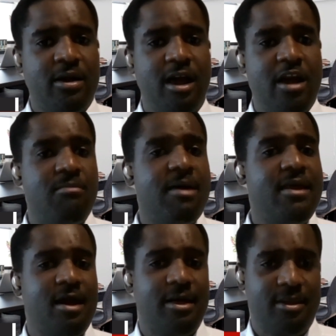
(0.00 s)
and
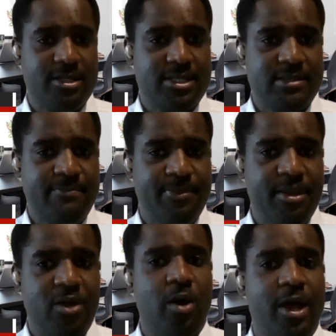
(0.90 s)
many others
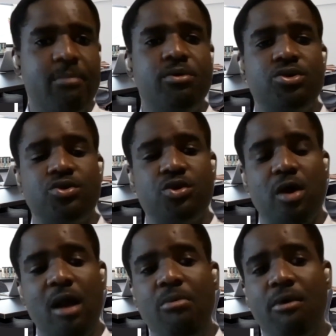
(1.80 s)
that were able to
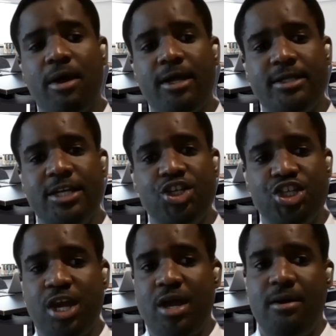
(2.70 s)
collaborate and
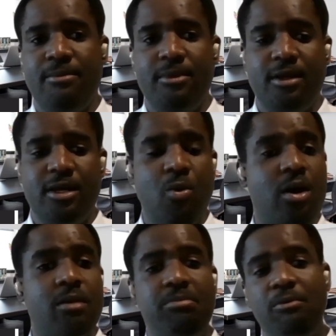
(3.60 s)
share in a
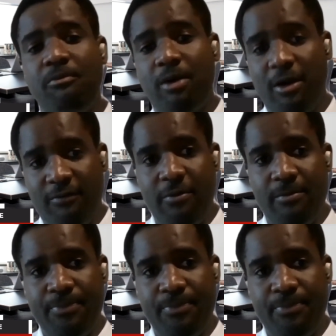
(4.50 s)
wonderful platform.